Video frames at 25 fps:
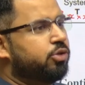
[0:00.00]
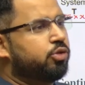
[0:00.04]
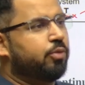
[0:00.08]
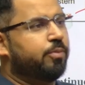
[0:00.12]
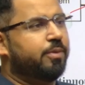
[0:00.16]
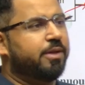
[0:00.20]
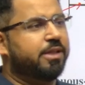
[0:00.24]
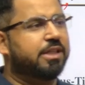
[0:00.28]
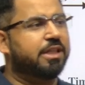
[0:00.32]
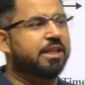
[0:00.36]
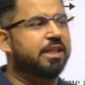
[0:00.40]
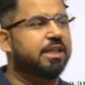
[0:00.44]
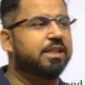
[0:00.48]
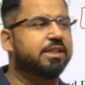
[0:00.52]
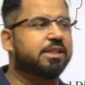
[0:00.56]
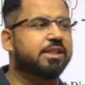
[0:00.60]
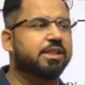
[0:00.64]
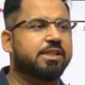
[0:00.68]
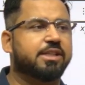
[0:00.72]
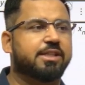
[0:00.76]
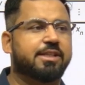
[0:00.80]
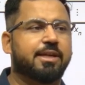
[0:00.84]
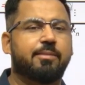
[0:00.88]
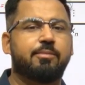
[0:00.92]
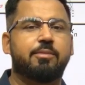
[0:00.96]
So basically
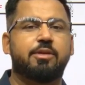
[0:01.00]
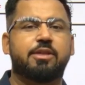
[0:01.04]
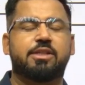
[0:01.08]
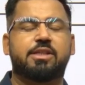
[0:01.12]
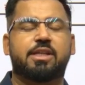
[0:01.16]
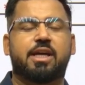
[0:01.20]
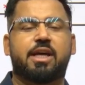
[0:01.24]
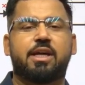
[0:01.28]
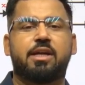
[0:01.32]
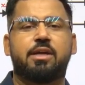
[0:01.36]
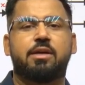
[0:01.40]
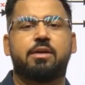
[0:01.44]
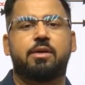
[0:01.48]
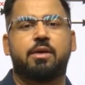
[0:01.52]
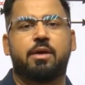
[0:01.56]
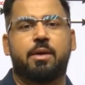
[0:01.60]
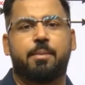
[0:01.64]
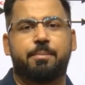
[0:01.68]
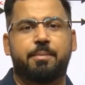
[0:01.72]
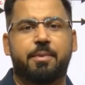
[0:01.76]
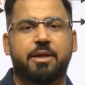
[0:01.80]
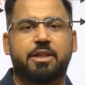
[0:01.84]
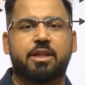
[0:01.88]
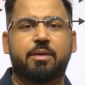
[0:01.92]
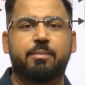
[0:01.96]
system is a
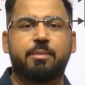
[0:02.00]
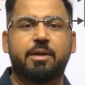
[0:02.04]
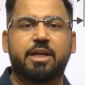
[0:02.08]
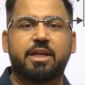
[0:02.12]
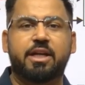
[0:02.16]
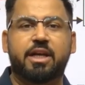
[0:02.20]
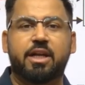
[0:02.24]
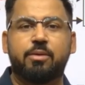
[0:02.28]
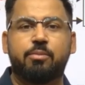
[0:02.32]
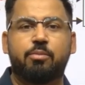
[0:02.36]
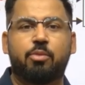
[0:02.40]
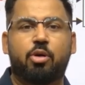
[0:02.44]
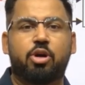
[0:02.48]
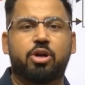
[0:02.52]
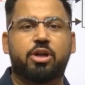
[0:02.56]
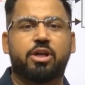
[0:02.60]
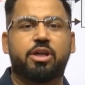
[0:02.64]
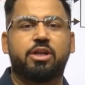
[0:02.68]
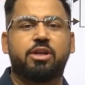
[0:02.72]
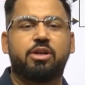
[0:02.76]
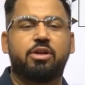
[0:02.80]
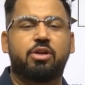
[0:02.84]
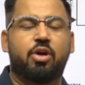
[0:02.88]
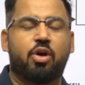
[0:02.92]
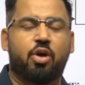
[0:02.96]
mathematical
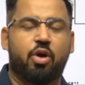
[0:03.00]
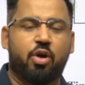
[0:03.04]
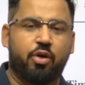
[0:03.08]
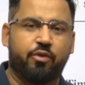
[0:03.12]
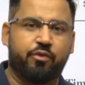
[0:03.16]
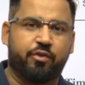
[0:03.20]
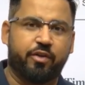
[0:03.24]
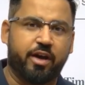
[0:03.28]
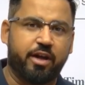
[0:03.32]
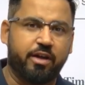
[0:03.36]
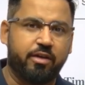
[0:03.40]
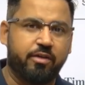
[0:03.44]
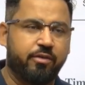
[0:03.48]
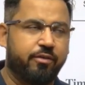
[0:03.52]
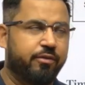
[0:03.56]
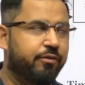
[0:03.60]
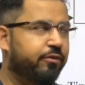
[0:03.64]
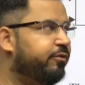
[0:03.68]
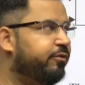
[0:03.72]
model of a